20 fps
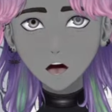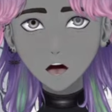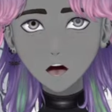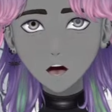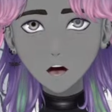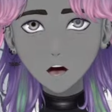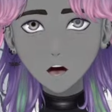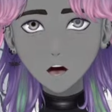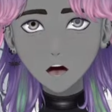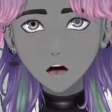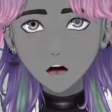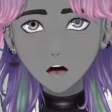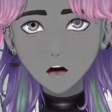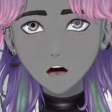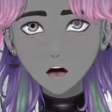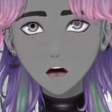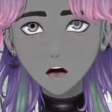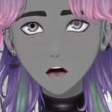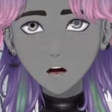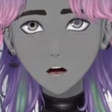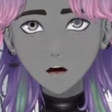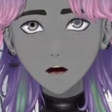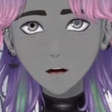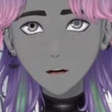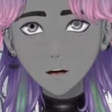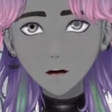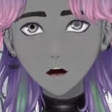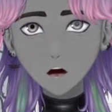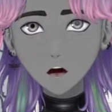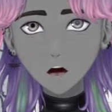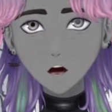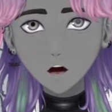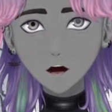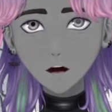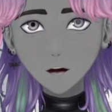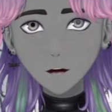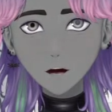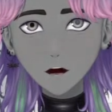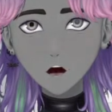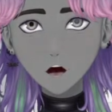that kind of conversation
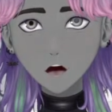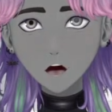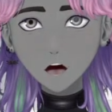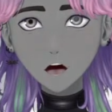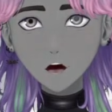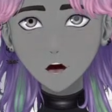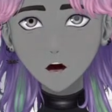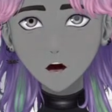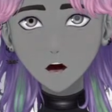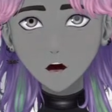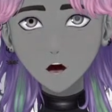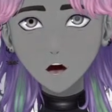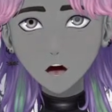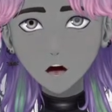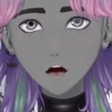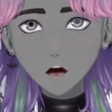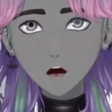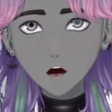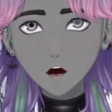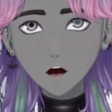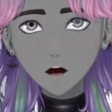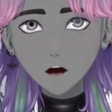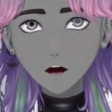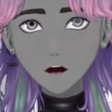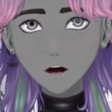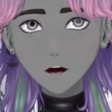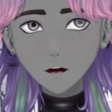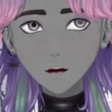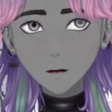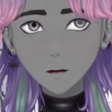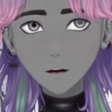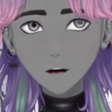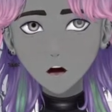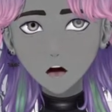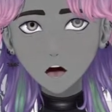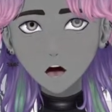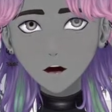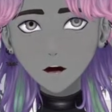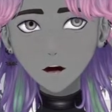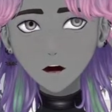critique to what I do
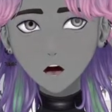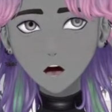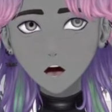here.